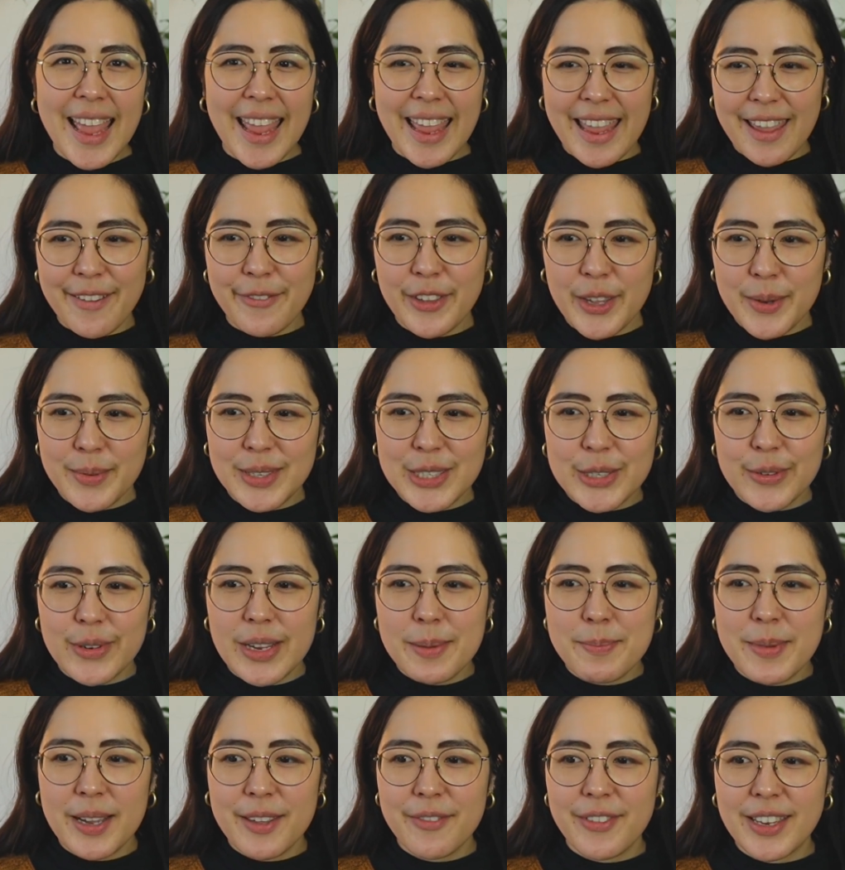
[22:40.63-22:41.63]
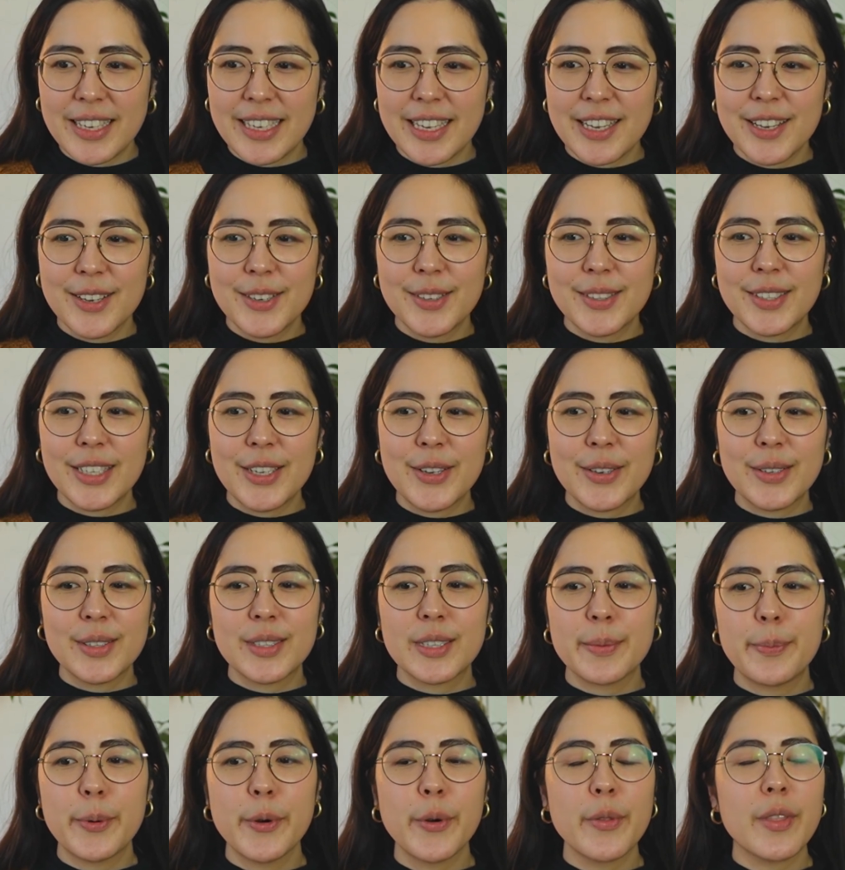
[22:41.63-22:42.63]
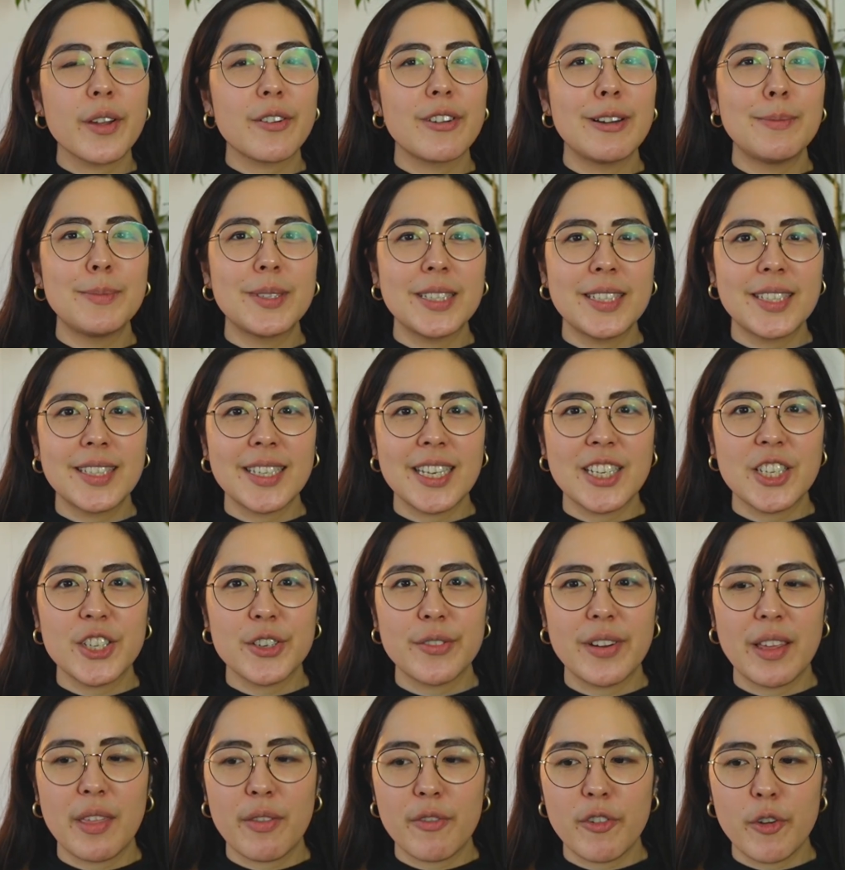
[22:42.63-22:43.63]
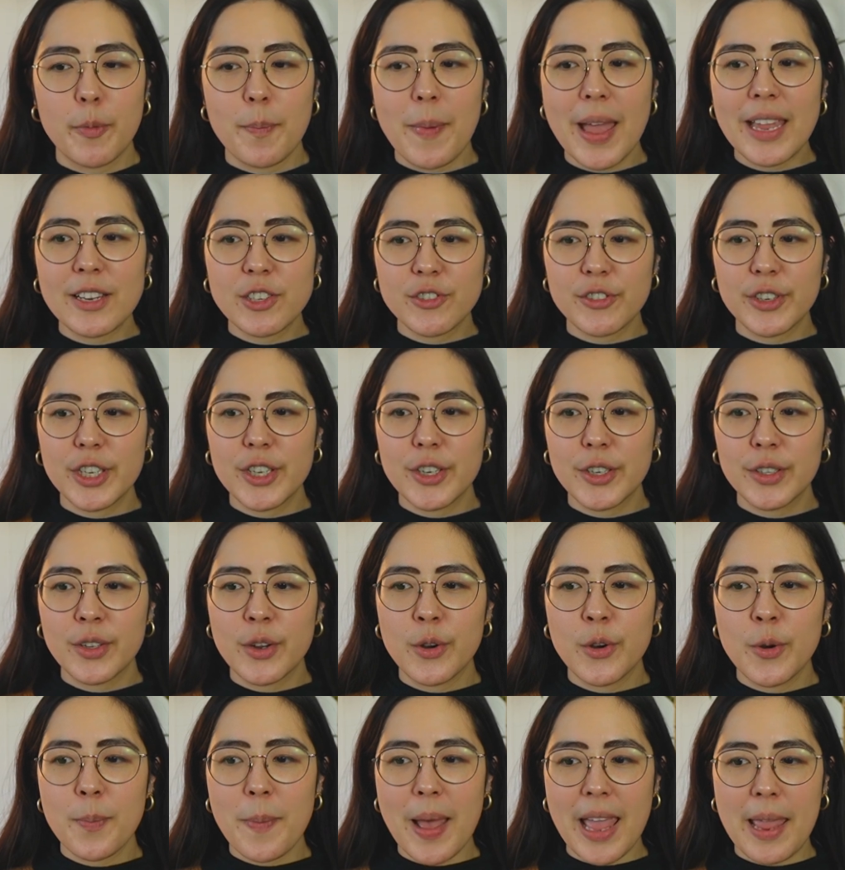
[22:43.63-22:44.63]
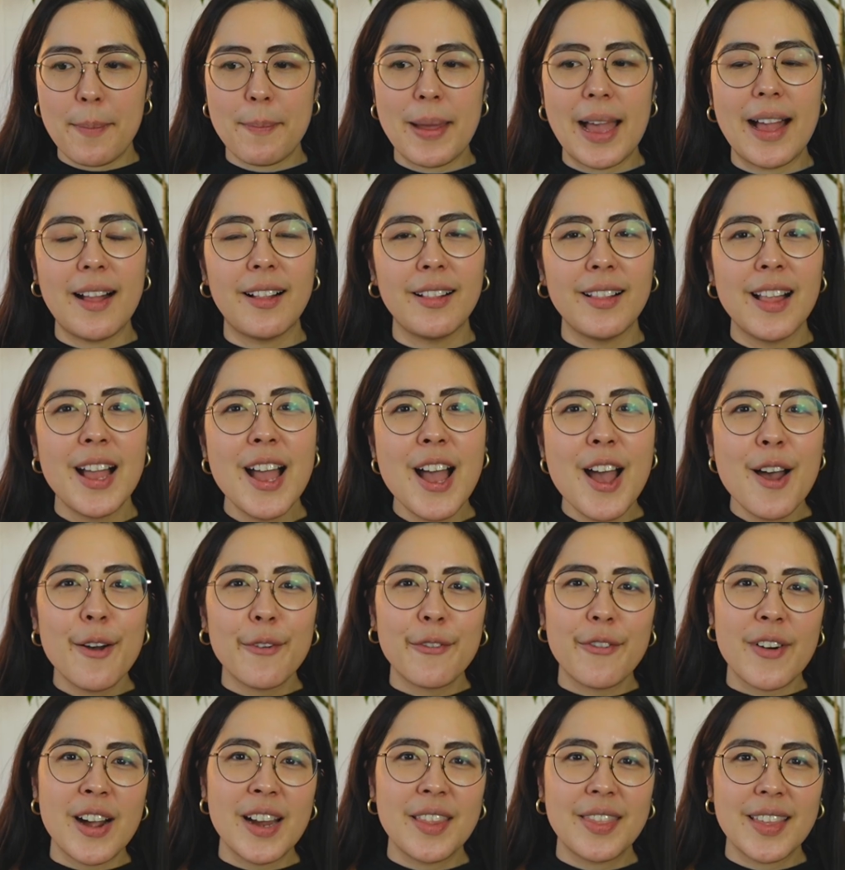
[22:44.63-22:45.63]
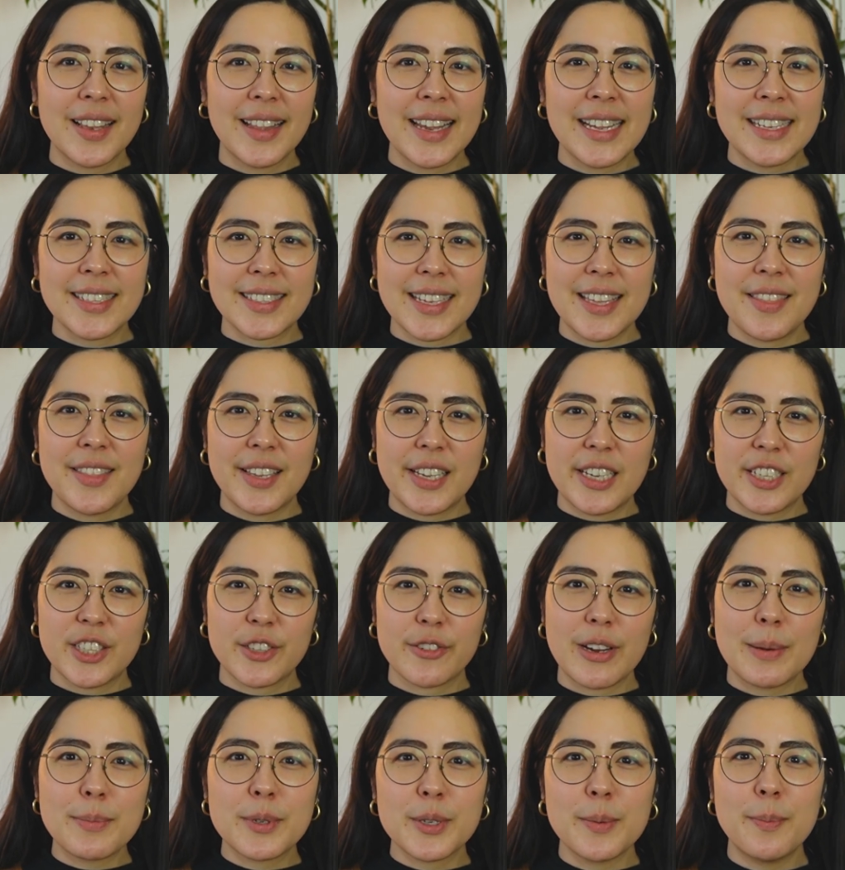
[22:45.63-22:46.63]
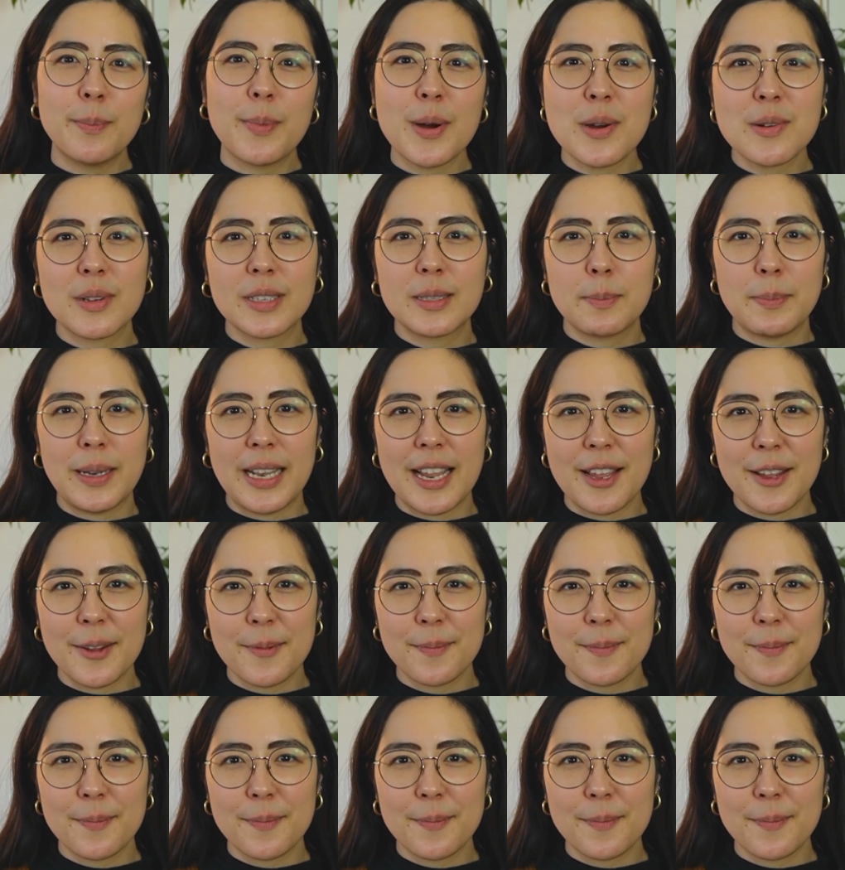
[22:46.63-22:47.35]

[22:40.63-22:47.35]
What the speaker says: If you enjoy my videos, you can support the Crimson Stitchery through Patreon or PayPal. Find the links in the description box below.